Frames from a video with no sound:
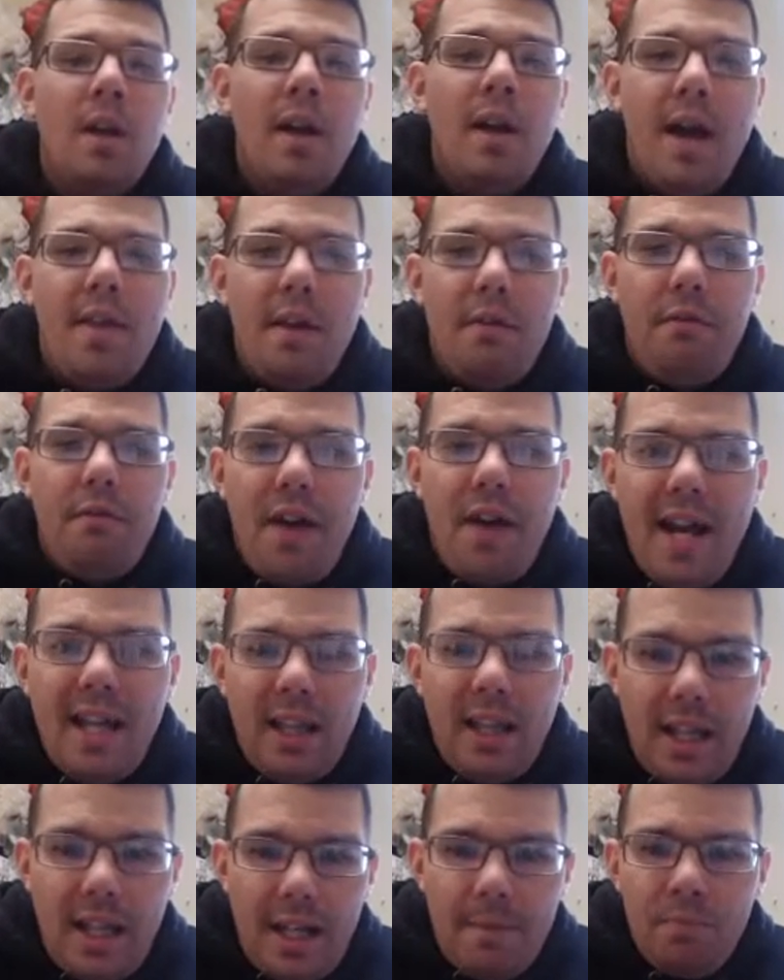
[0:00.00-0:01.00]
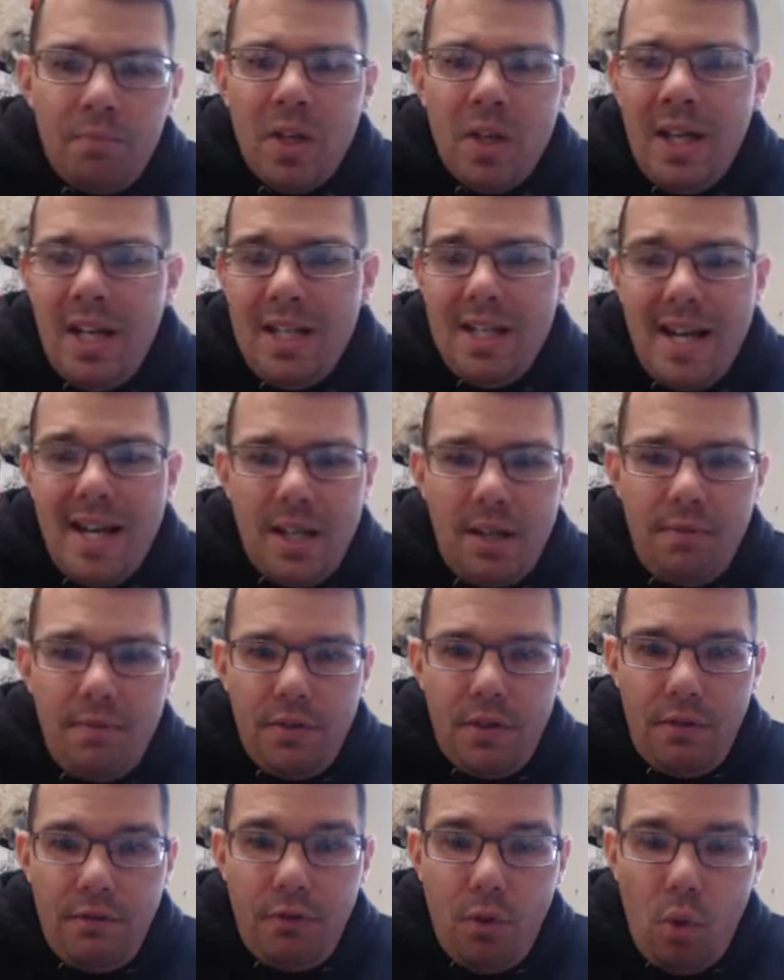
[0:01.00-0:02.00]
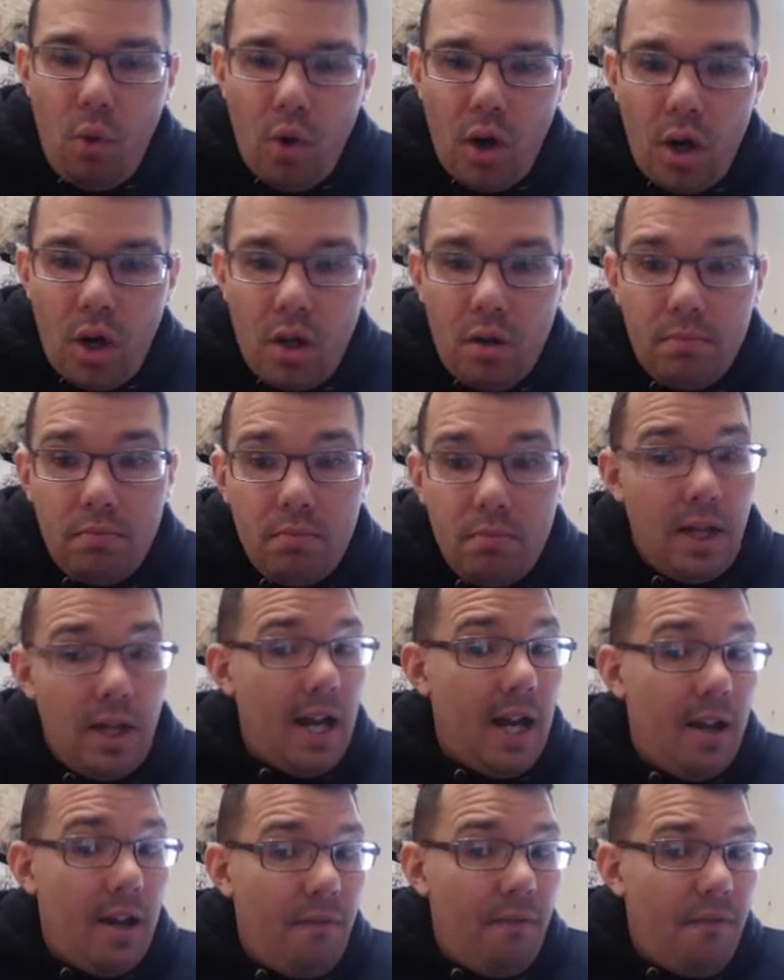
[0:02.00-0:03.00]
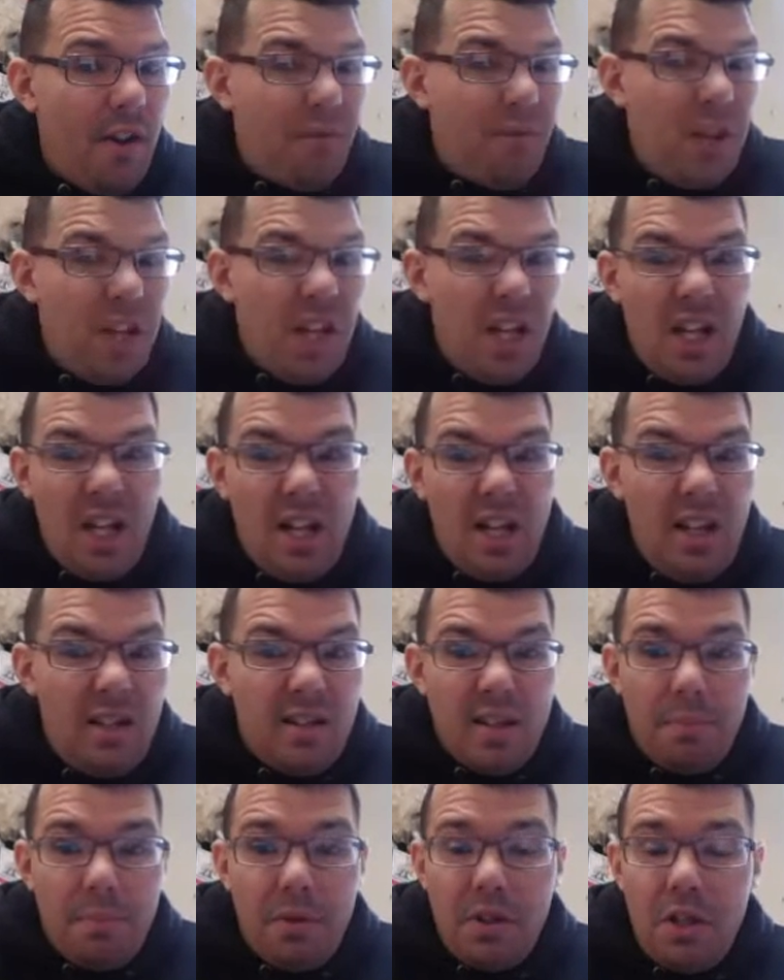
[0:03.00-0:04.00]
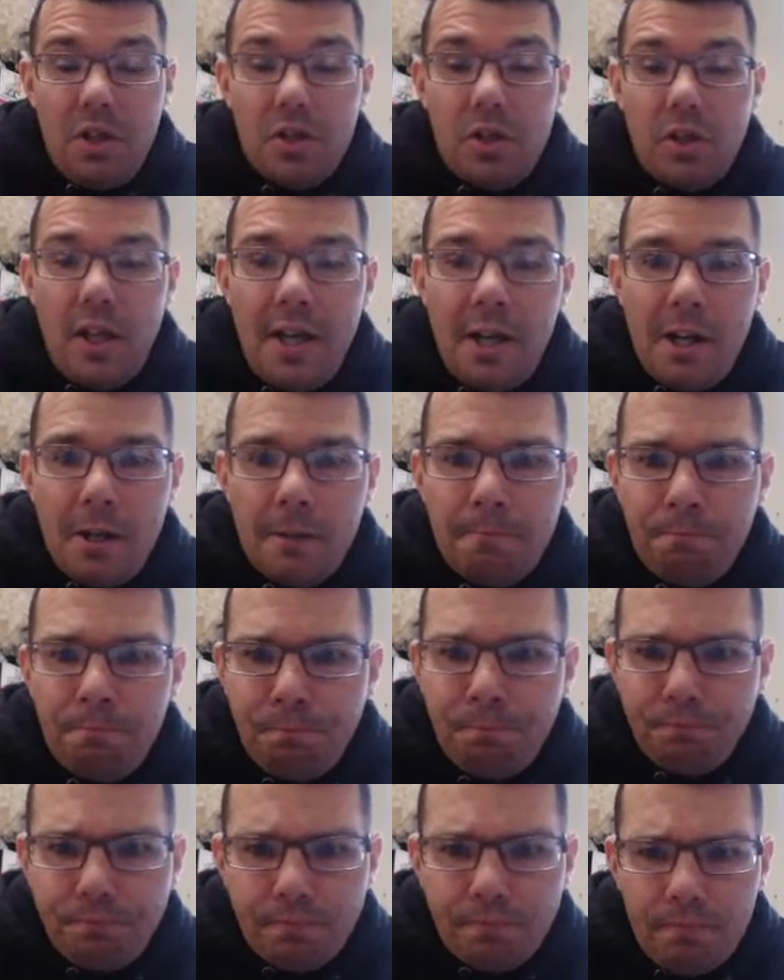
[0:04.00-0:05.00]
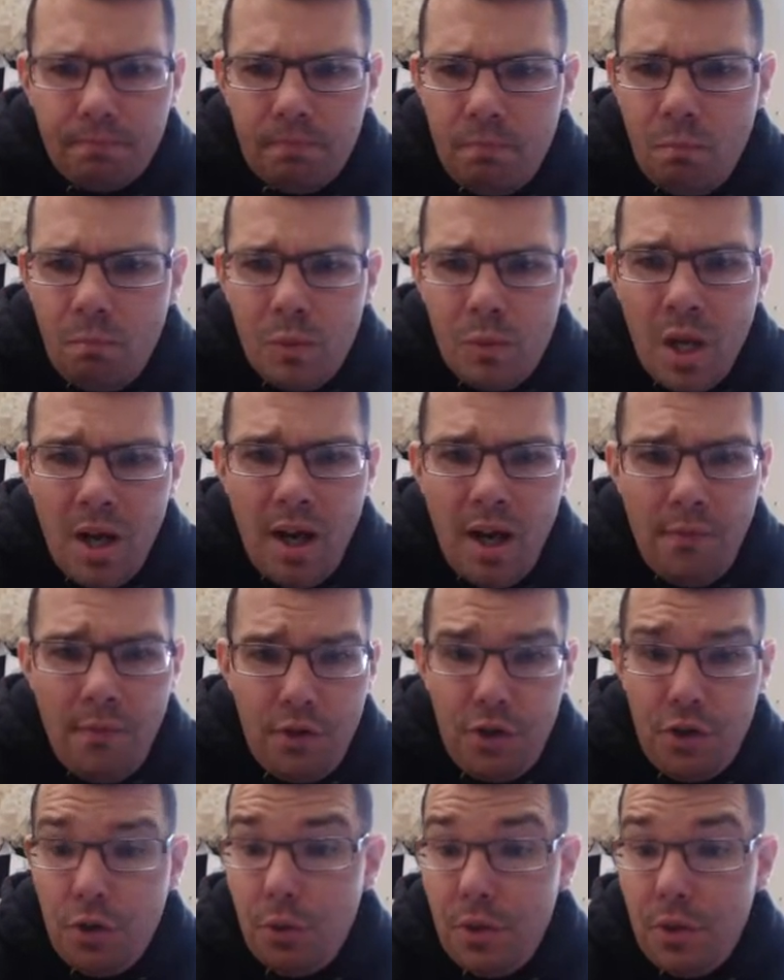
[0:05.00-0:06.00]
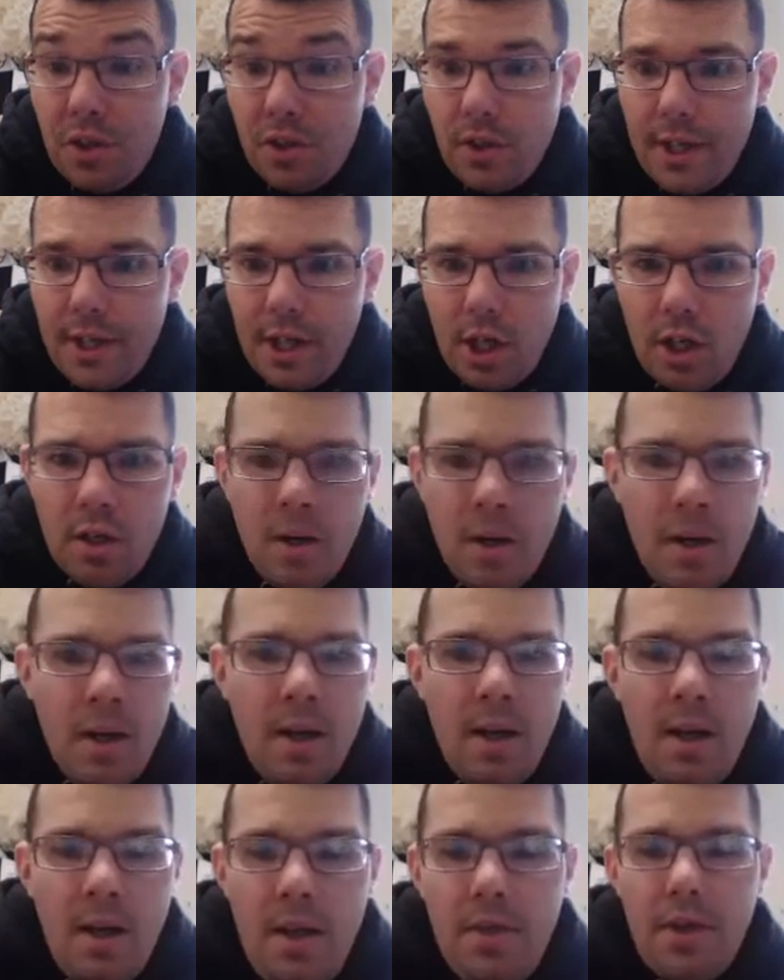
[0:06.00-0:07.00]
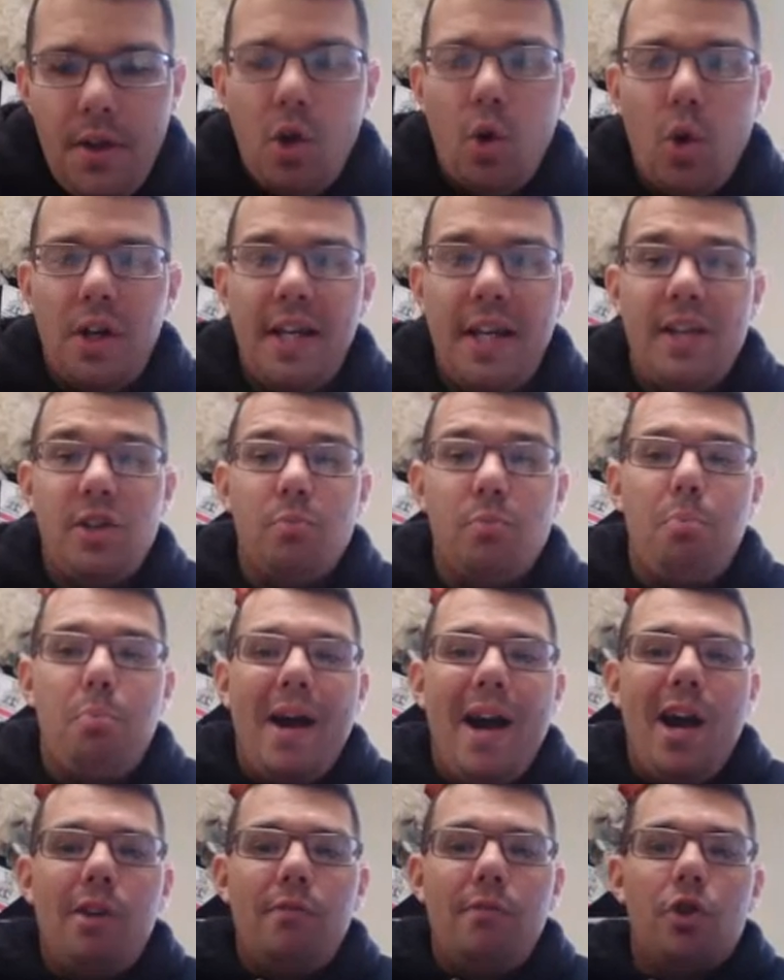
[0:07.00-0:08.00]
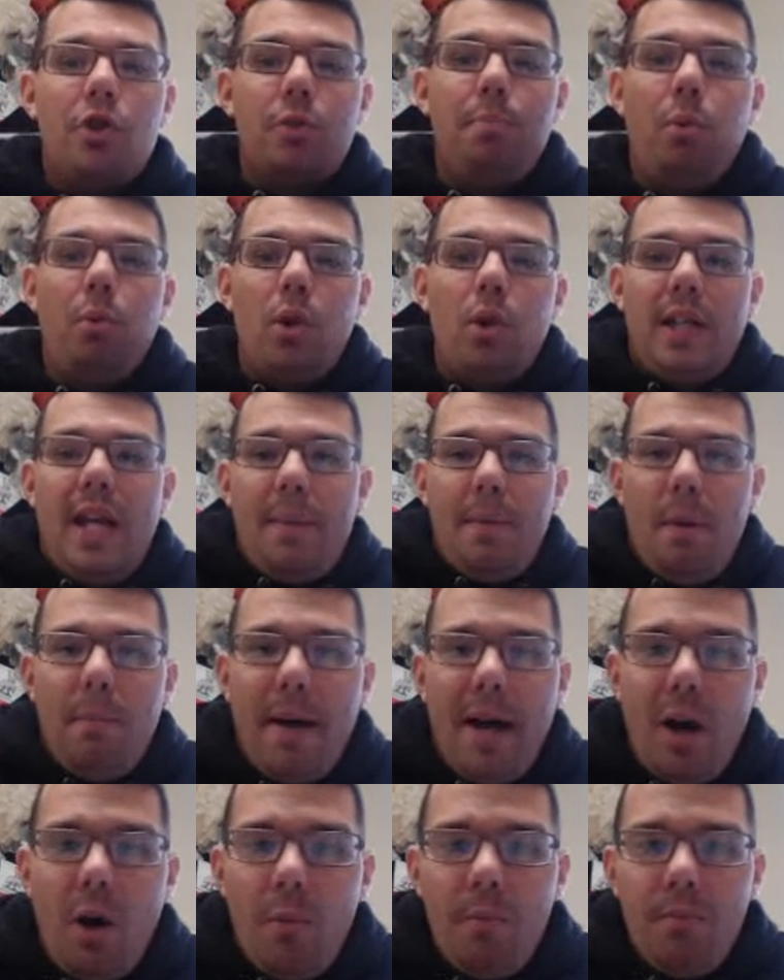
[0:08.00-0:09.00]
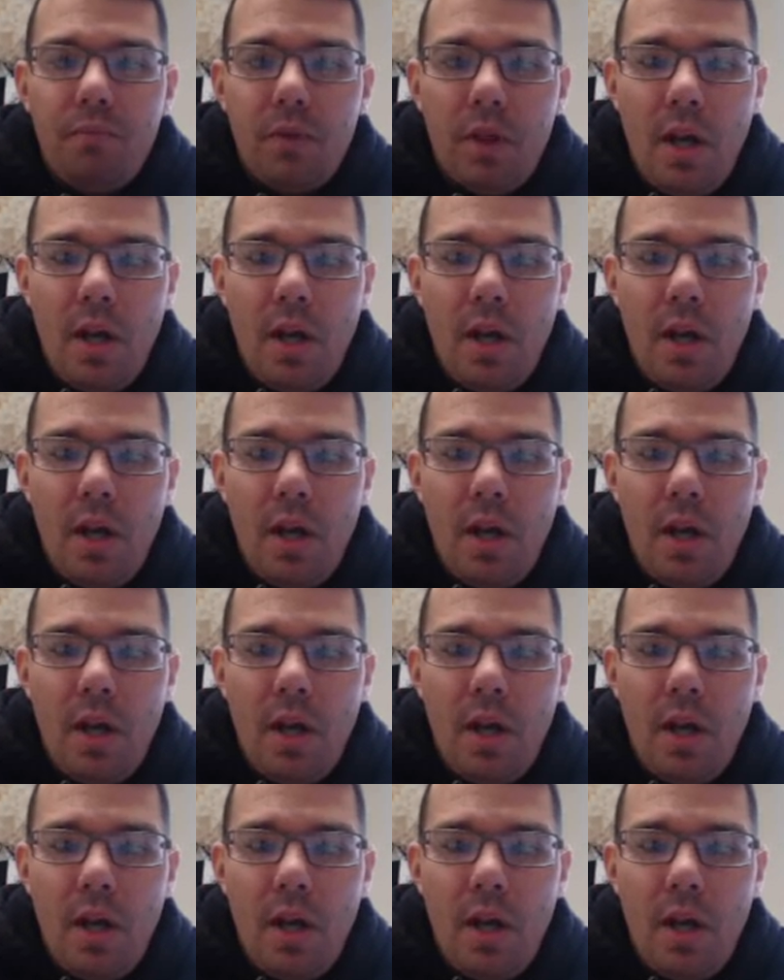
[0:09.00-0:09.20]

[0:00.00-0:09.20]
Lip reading: And then finally, in 1954, again, 50-something years later, 52 years later, the court case Brown versus Board came about.